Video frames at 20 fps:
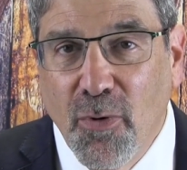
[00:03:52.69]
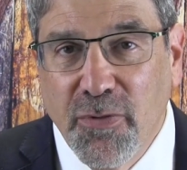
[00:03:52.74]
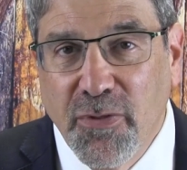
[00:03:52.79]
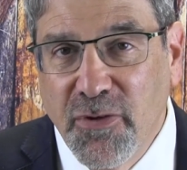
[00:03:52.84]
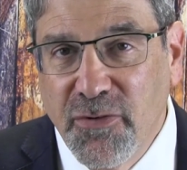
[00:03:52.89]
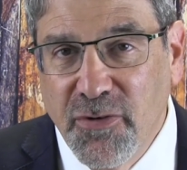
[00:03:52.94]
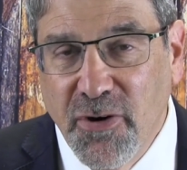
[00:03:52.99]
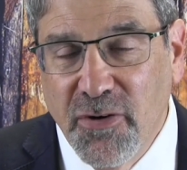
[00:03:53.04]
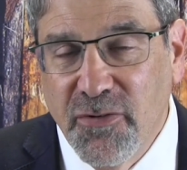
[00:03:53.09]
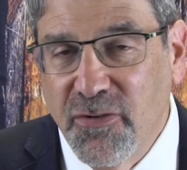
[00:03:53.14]
what
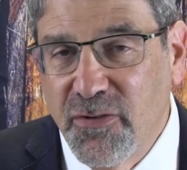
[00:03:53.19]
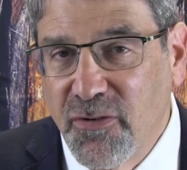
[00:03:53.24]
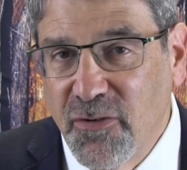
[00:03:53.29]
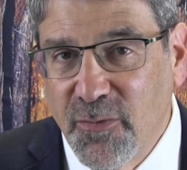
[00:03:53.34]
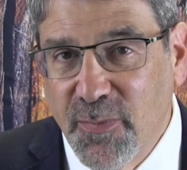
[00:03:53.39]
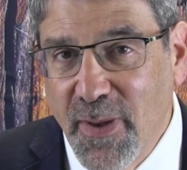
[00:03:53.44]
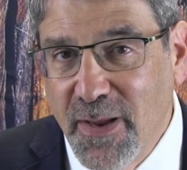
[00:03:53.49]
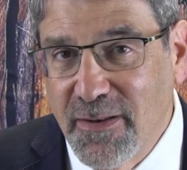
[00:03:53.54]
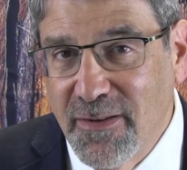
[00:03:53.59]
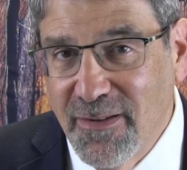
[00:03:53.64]
the judges
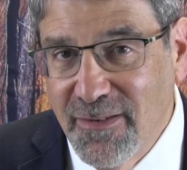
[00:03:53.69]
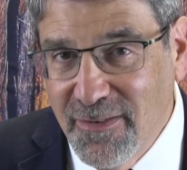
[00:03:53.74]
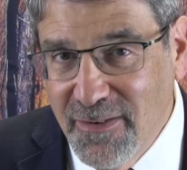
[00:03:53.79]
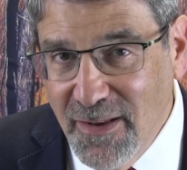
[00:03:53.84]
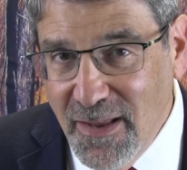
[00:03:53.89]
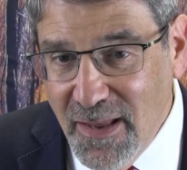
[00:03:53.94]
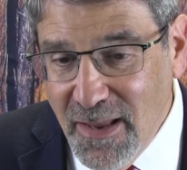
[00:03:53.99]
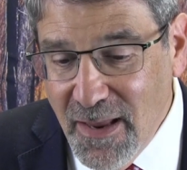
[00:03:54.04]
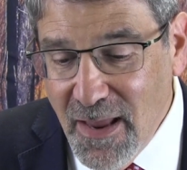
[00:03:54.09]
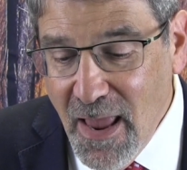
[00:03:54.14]
expect to
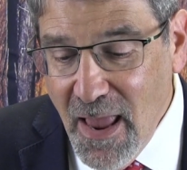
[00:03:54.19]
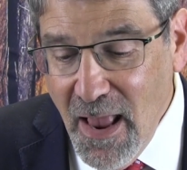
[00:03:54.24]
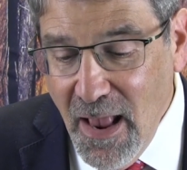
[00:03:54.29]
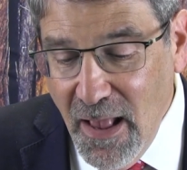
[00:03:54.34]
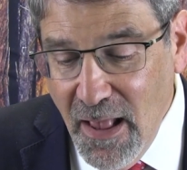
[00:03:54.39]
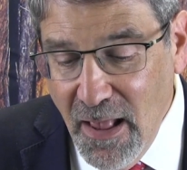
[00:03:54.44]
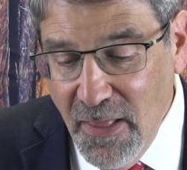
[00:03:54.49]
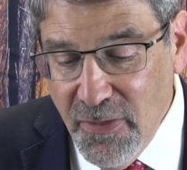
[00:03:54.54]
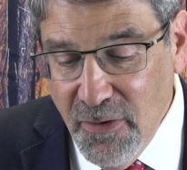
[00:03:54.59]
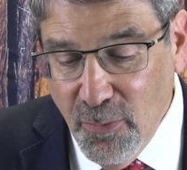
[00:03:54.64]
see,
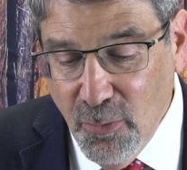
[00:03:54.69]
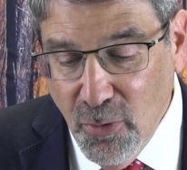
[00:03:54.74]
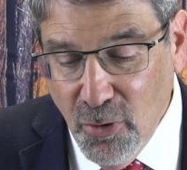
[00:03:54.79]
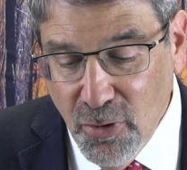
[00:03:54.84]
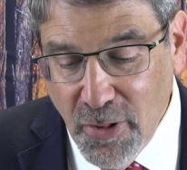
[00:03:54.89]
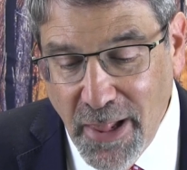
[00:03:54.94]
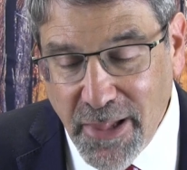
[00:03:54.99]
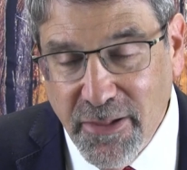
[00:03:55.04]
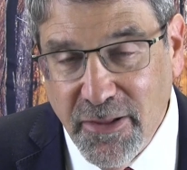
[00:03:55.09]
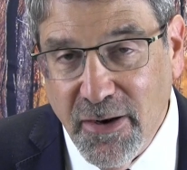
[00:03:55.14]
they're
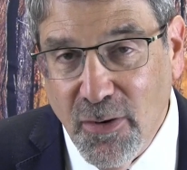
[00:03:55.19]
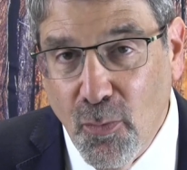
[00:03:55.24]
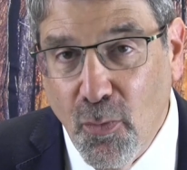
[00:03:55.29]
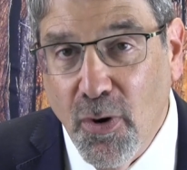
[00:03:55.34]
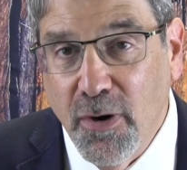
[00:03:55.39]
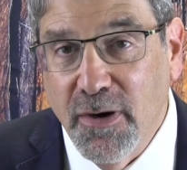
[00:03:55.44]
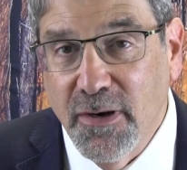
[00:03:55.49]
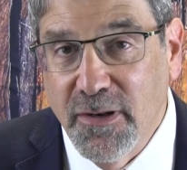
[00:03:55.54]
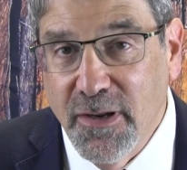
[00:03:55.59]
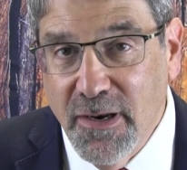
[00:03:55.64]
more likely to
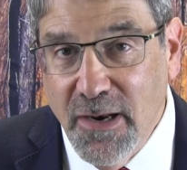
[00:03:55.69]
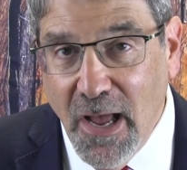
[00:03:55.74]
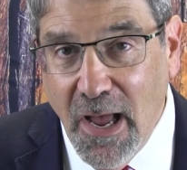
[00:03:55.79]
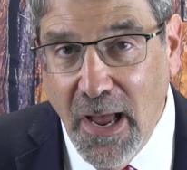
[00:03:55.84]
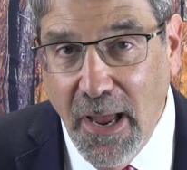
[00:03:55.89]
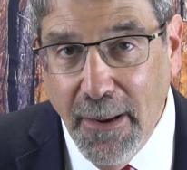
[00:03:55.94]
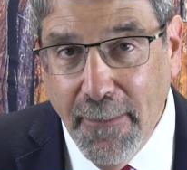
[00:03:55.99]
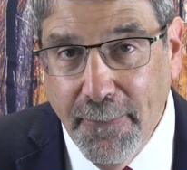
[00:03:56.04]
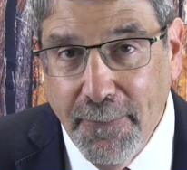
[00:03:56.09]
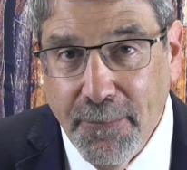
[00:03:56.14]
want to
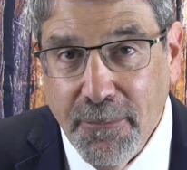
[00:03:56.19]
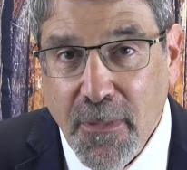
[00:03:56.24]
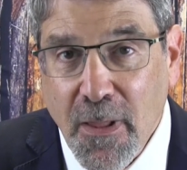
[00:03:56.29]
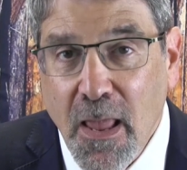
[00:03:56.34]
deny.